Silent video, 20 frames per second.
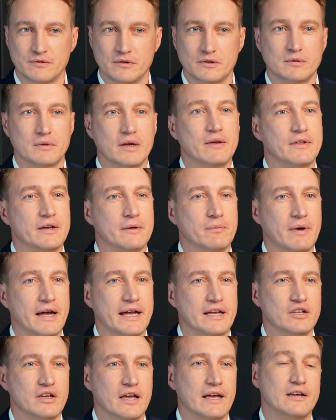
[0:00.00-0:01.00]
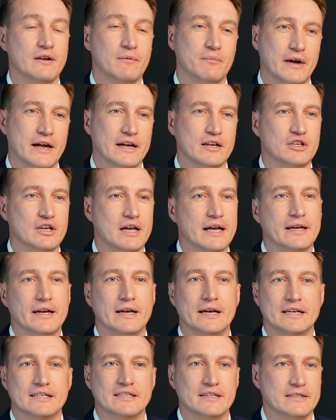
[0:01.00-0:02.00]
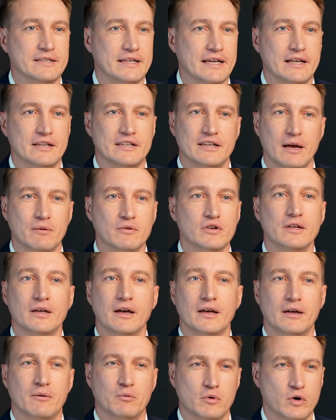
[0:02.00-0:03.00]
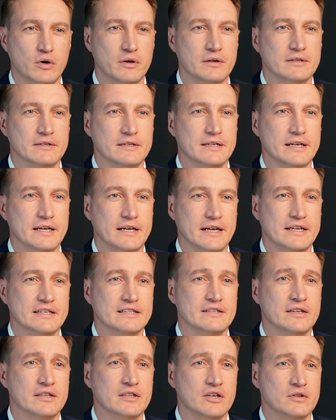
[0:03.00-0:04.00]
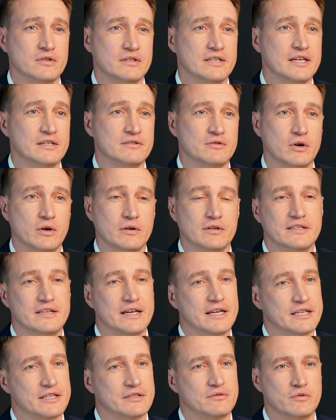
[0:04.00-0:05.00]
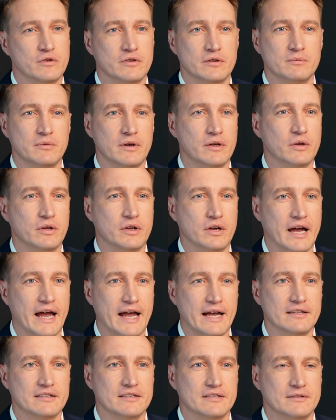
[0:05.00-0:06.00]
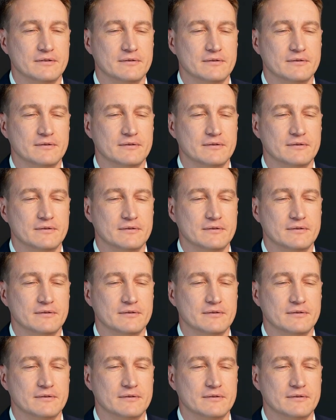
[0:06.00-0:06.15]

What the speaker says: Living paycheck to paycheck isn't the exception anymore. It's the new default setting for the middle class.